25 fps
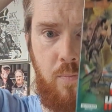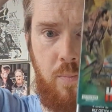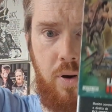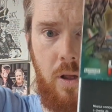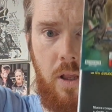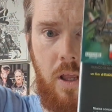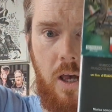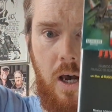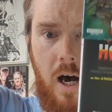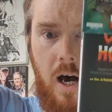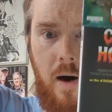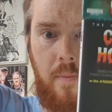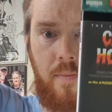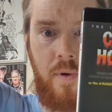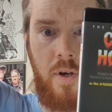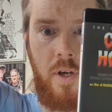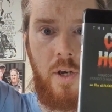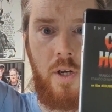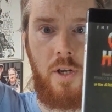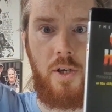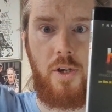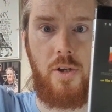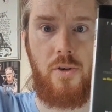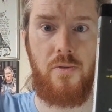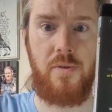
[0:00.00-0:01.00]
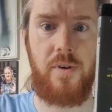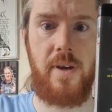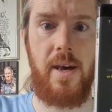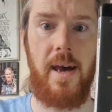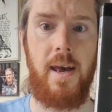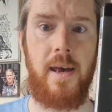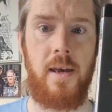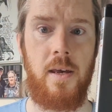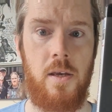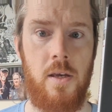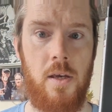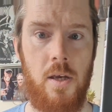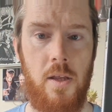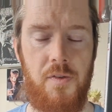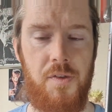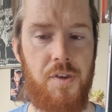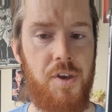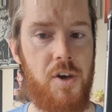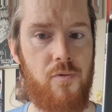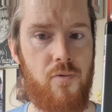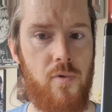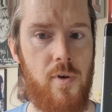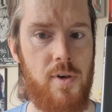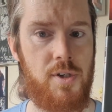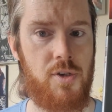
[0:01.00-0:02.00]
pull it up, you get
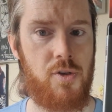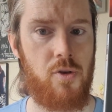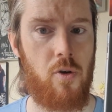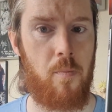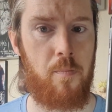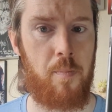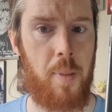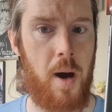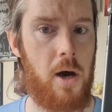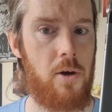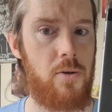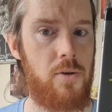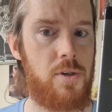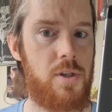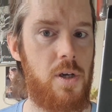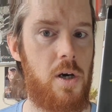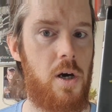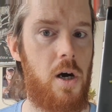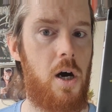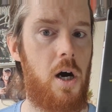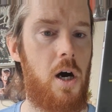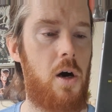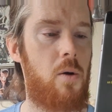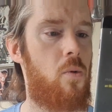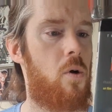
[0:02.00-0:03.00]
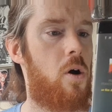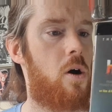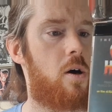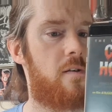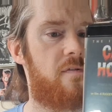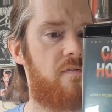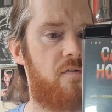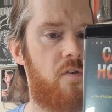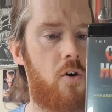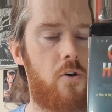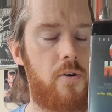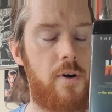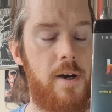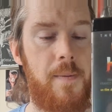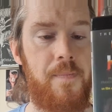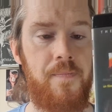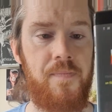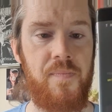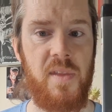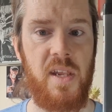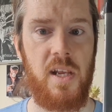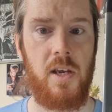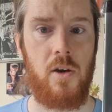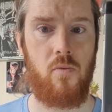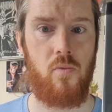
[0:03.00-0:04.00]
the original poster artwork for it,
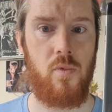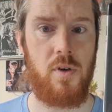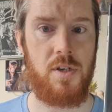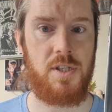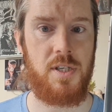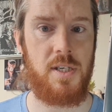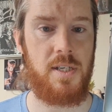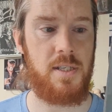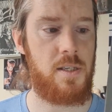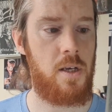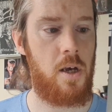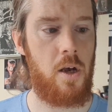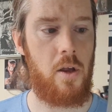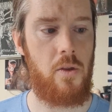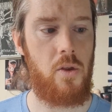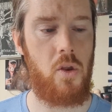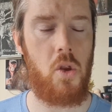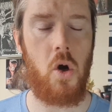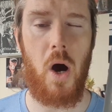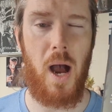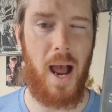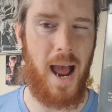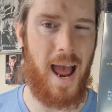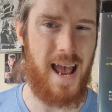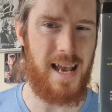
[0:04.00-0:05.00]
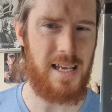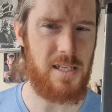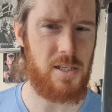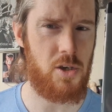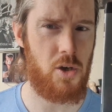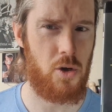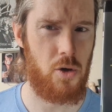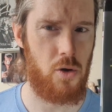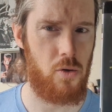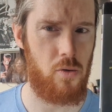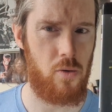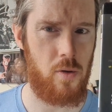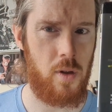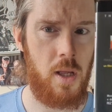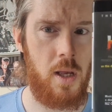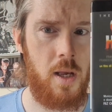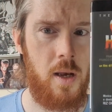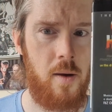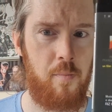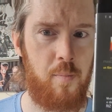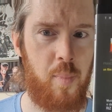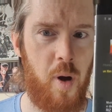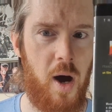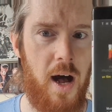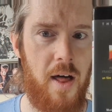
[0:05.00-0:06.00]
which is not as cool,
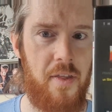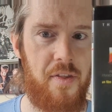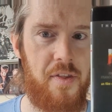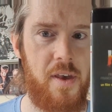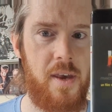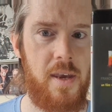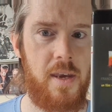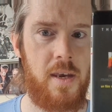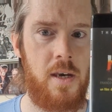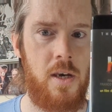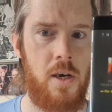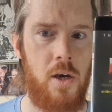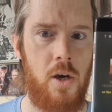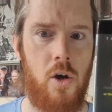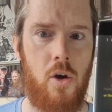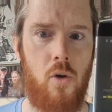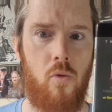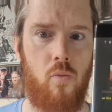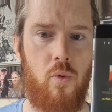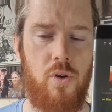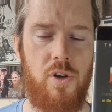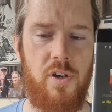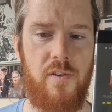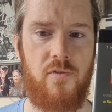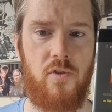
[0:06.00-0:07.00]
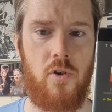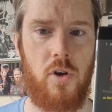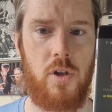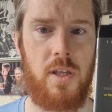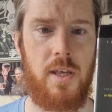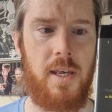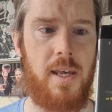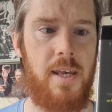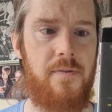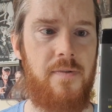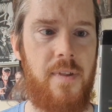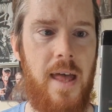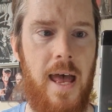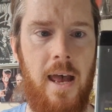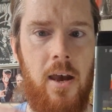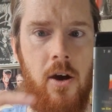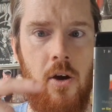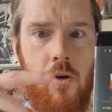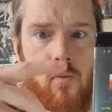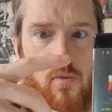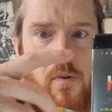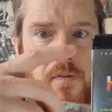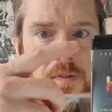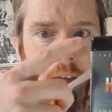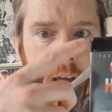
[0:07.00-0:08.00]
but I think when you've got it in that
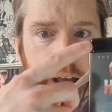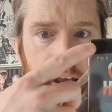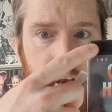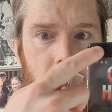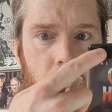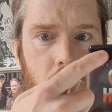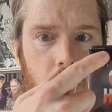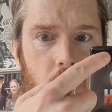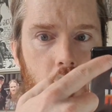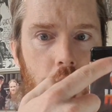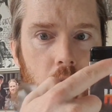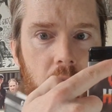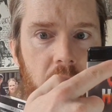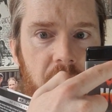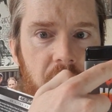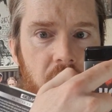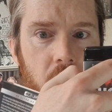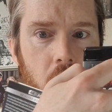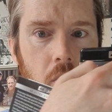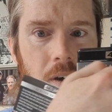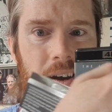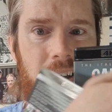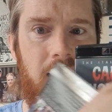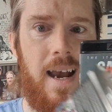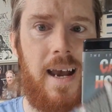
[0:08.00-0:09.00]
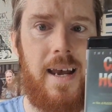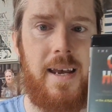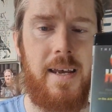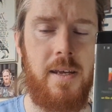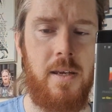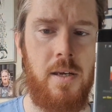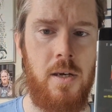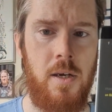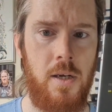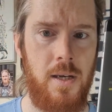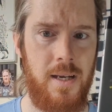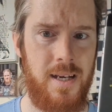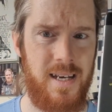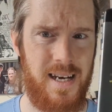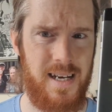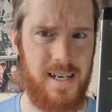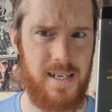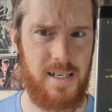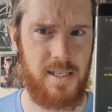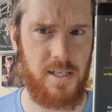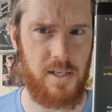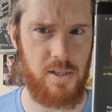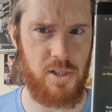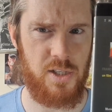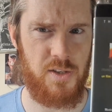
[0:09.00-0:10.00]
with that cool 4K
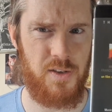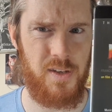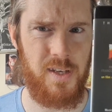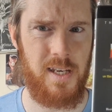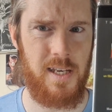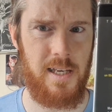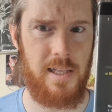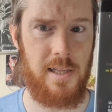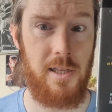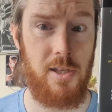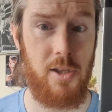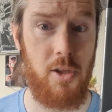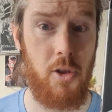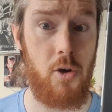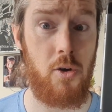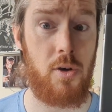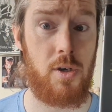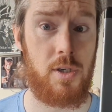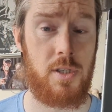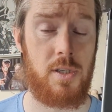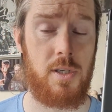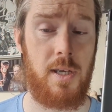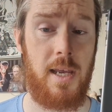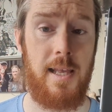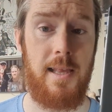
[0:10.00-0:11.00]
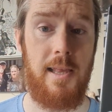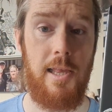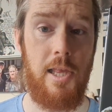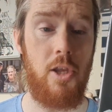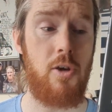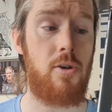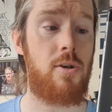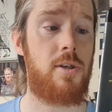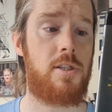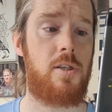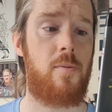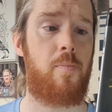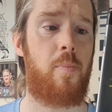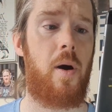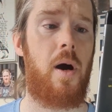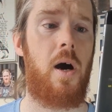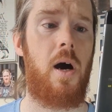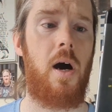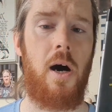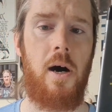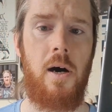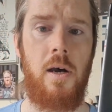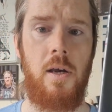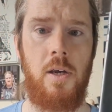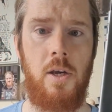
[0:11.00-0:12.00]
case, I just think it looks the
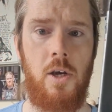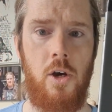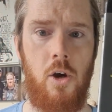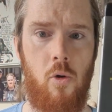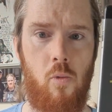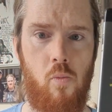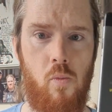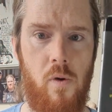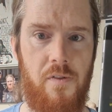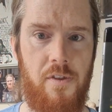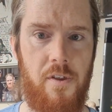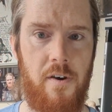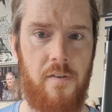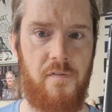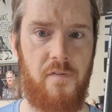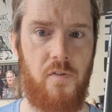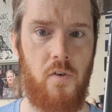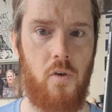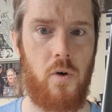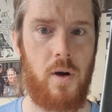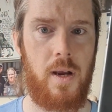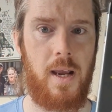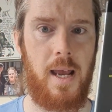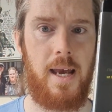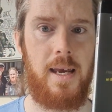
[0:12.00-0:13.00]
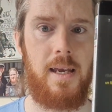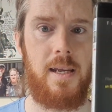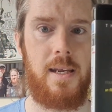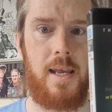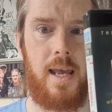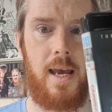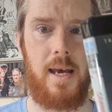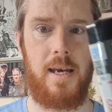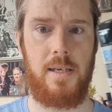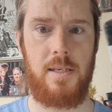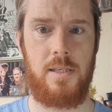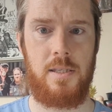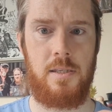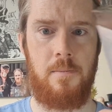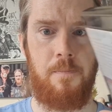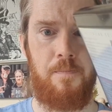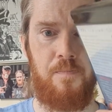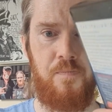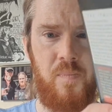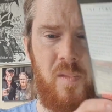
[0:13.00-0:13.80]
part with the 4K case.